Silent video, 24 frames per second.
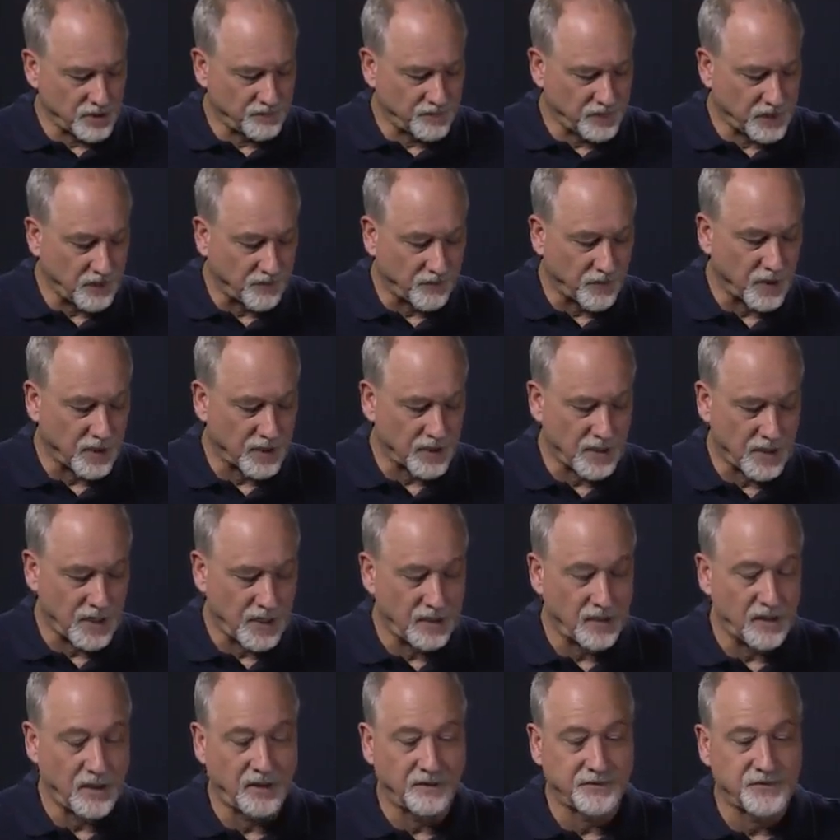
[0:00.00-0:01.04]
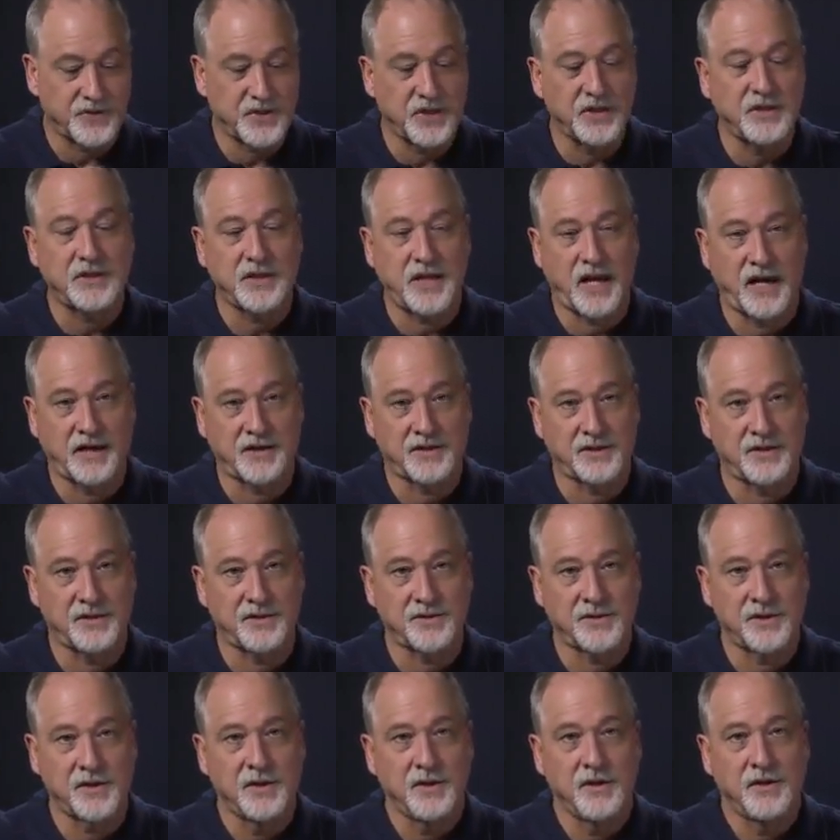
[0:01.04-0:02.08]
of different kind of
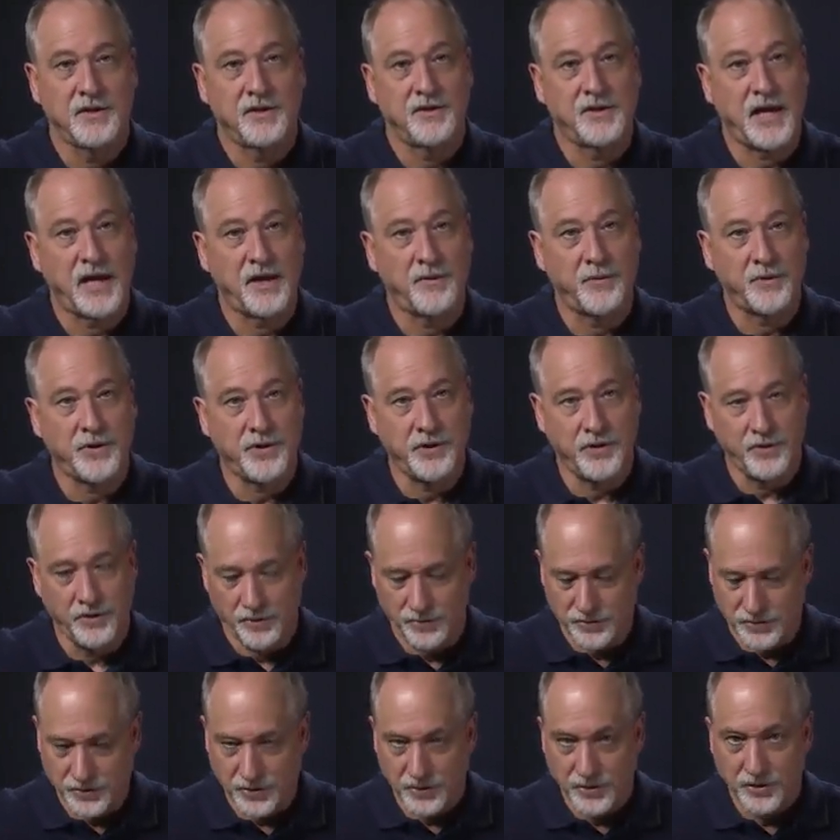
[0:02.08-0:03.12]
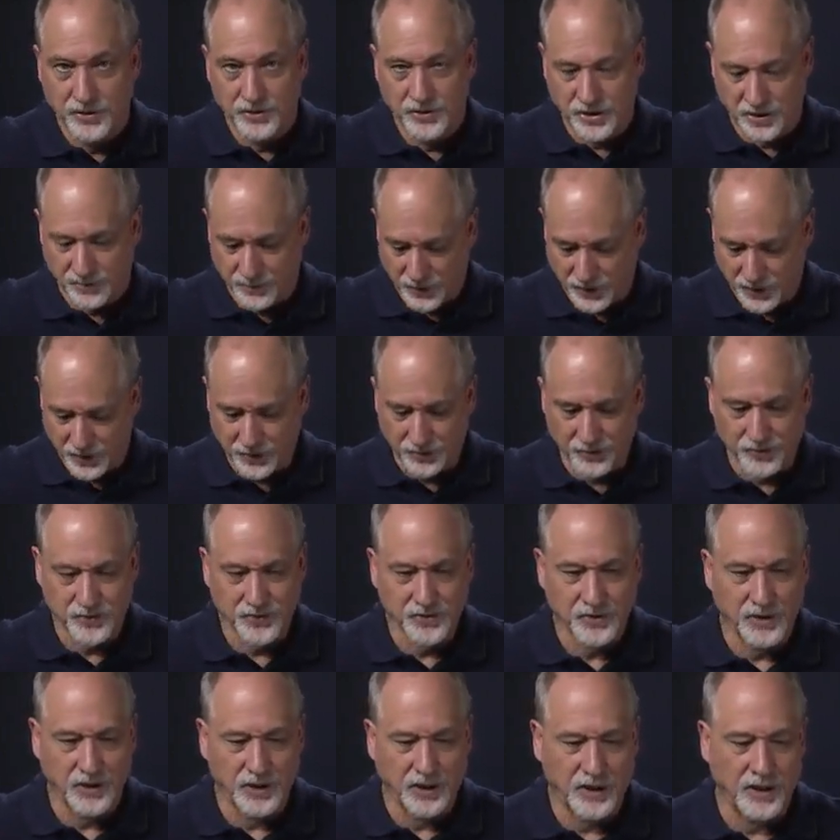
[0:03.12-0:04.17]
syntaxes that we use to
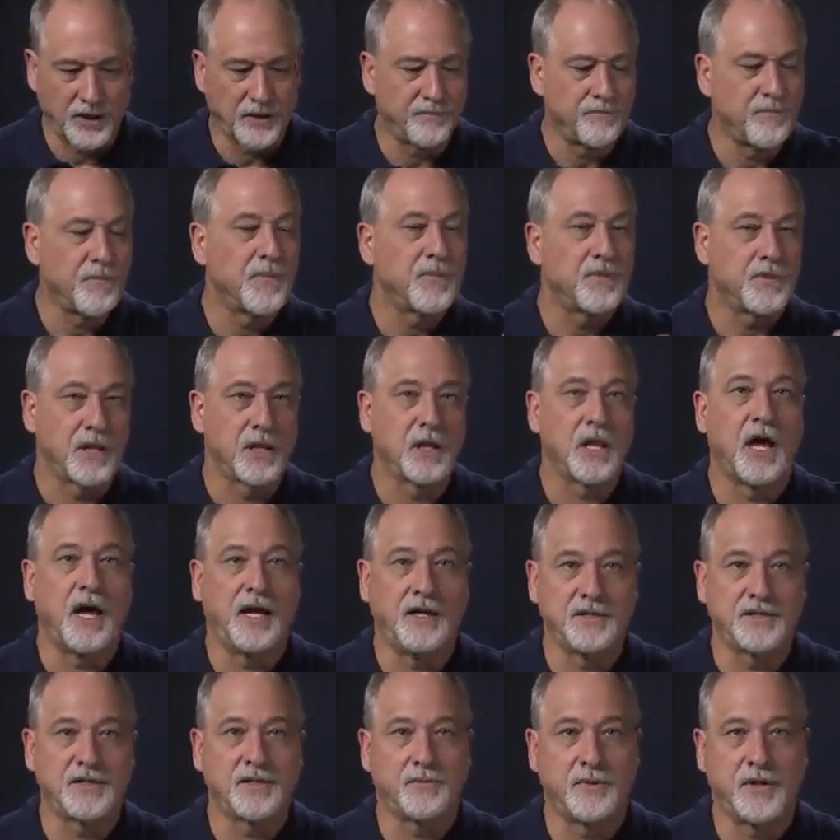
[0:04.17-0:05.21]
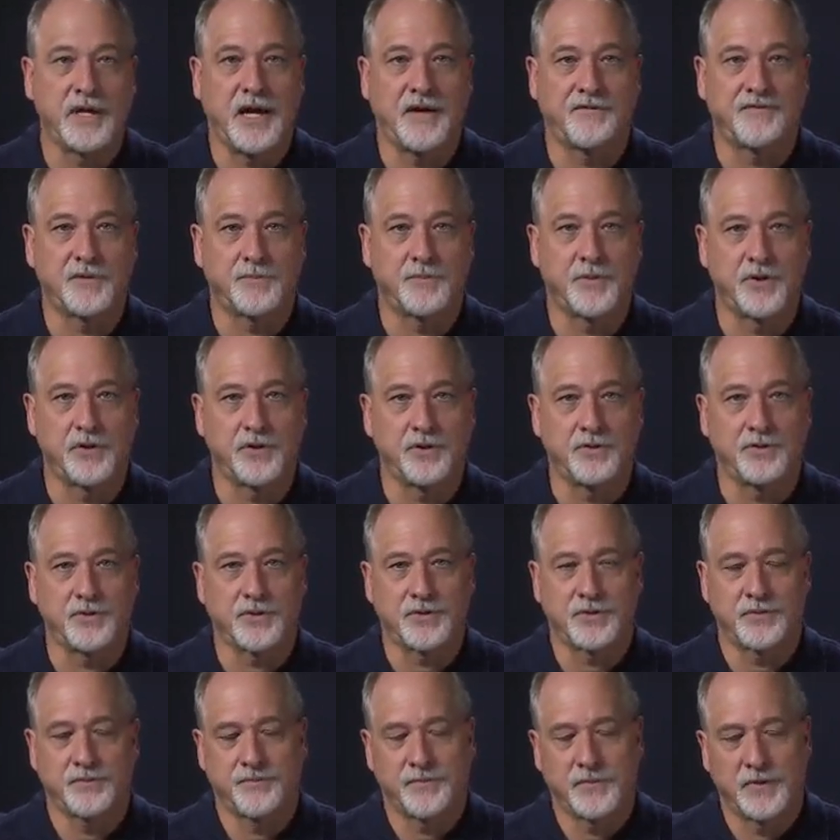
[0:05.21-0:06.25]
produce uh, the lines that we have to
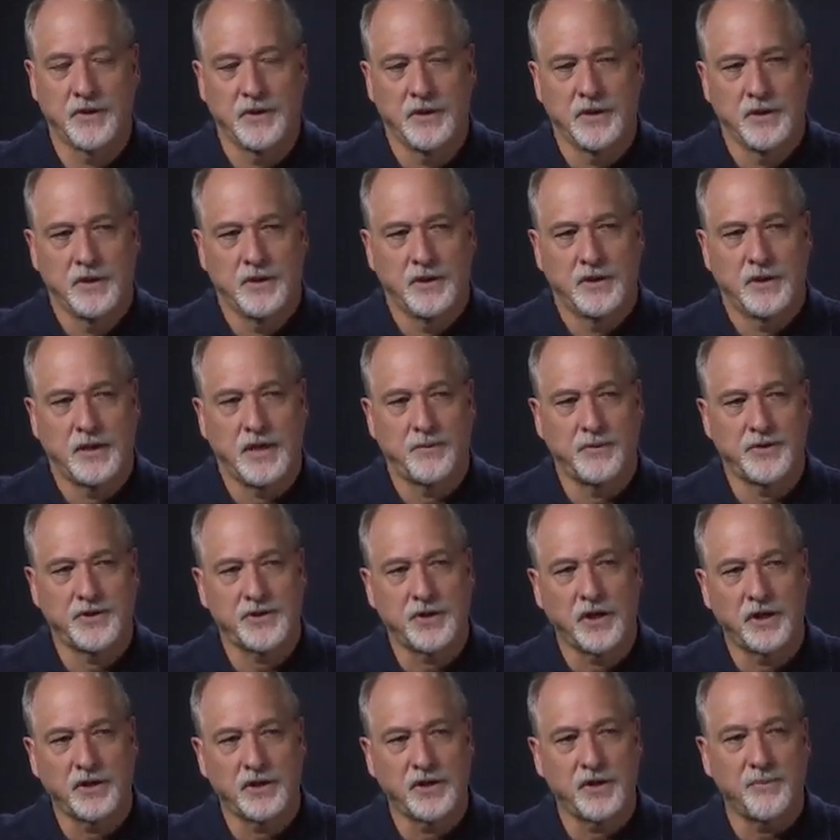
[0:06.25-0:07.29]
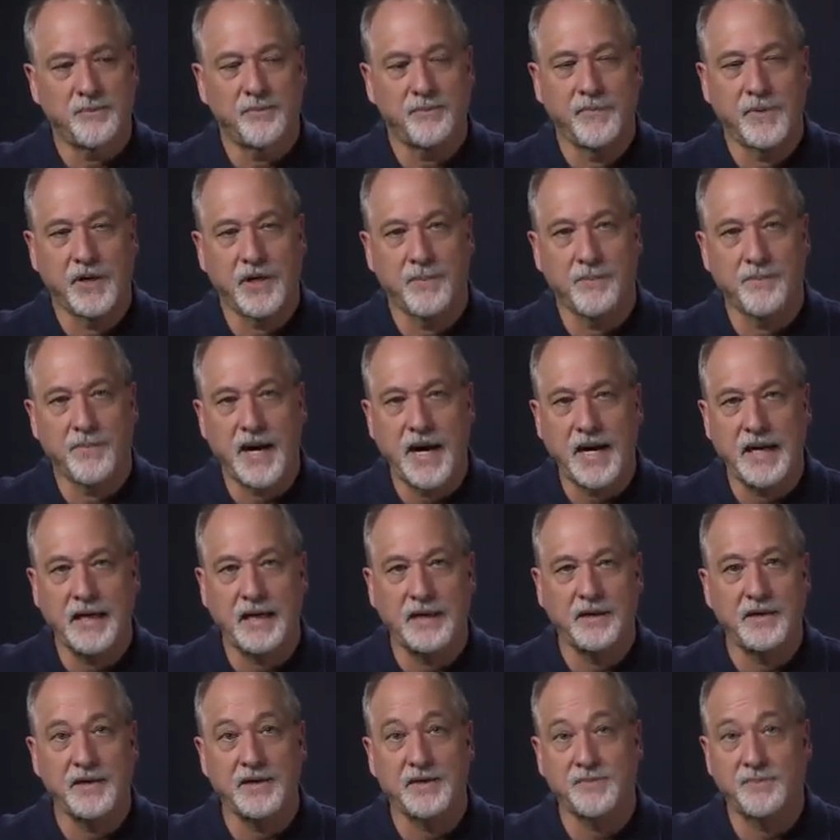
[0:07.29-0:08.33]
produce. Now we start com
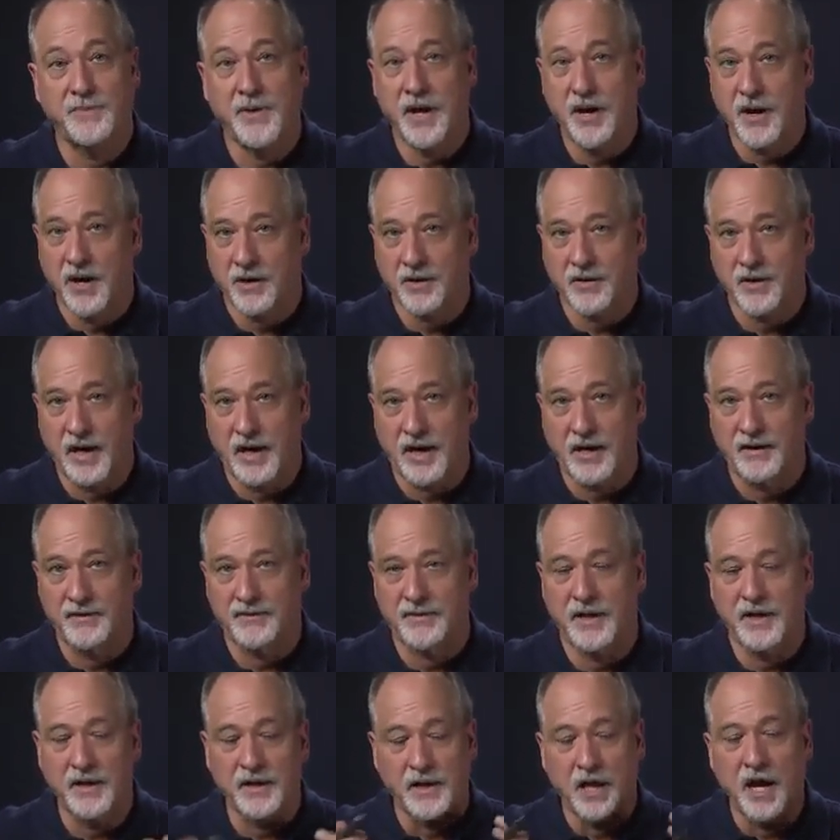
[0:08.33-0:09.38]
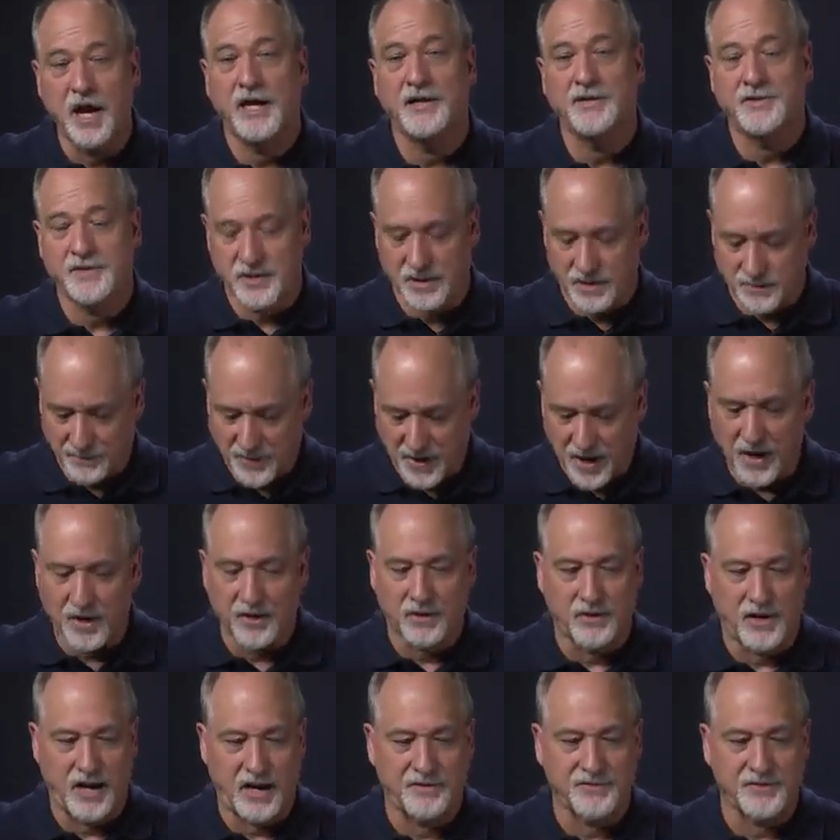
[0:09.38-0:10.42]
combining these paragraph the lines into
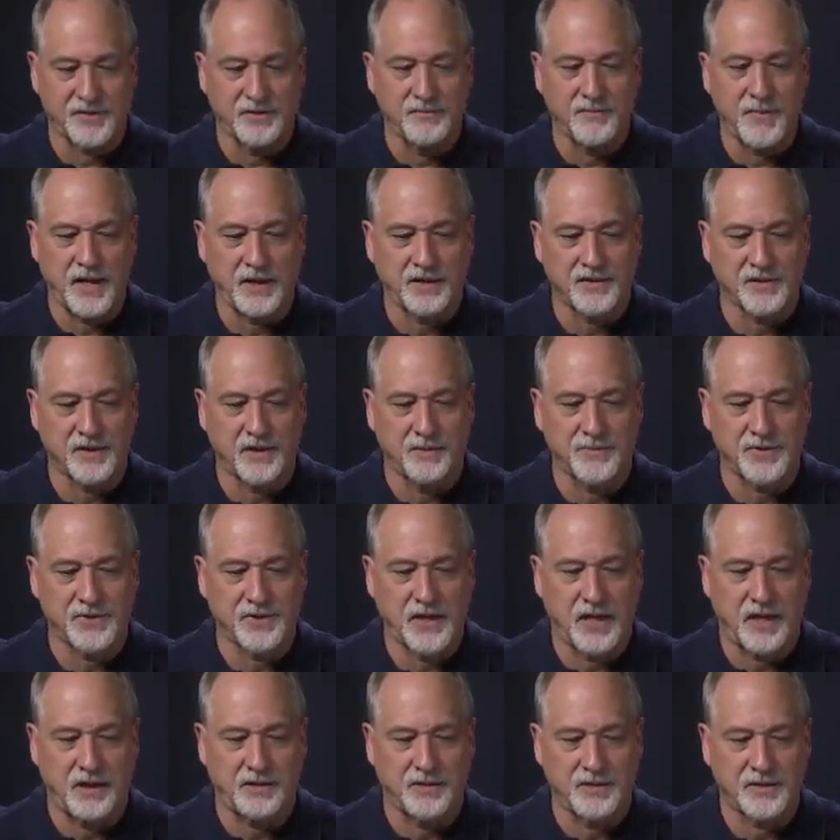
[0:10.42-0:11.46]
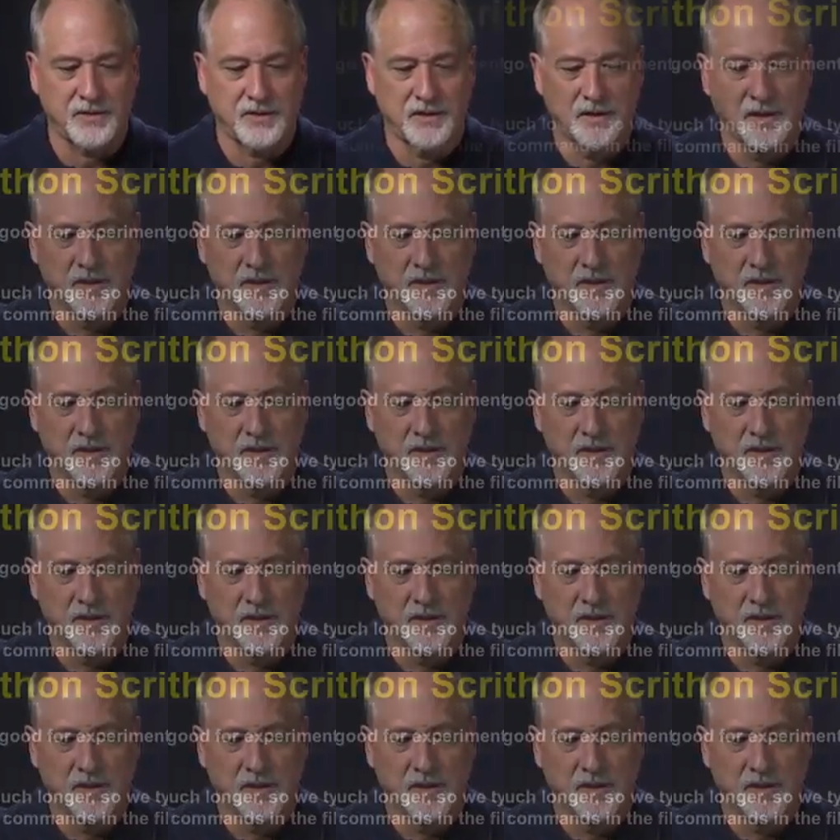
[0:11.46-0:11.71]
paragraphs and make some sense.